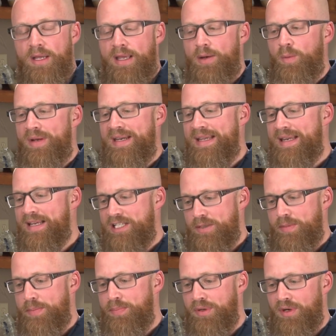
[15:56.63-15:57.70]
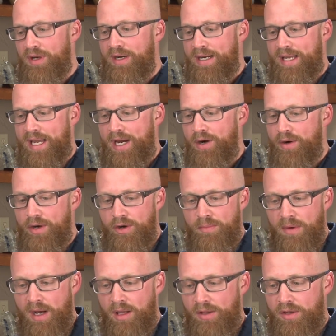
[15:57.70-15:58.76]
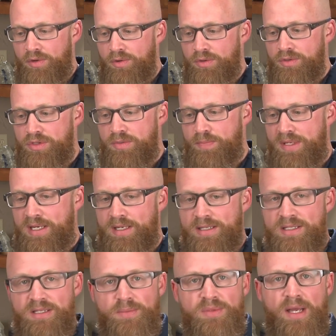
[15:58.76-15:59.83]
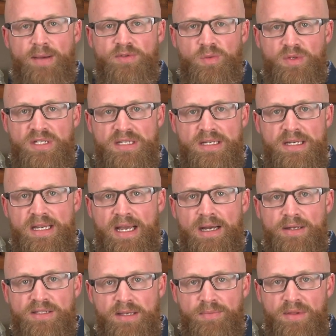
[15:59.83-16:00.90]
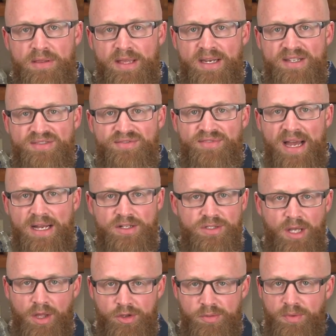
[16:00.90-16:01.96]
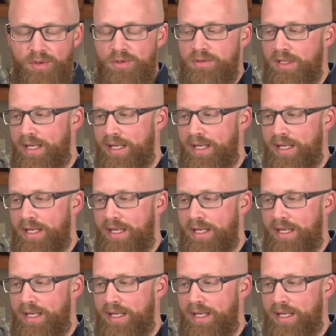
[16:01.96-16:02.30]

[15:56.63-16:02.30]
and we need it to be put on a carrier molecules because sometimes we're sending out something that is fat soluble,